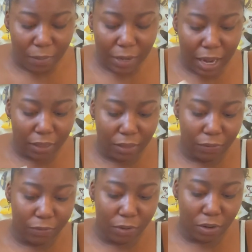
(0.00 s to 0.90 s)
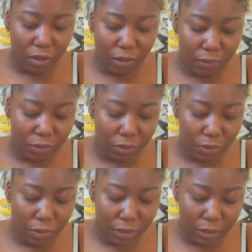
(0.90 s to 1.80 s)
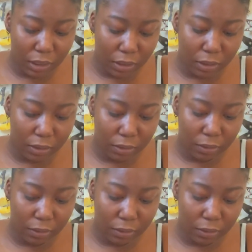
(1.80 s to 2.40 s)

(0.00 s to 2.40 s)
We got the Four of Swords here.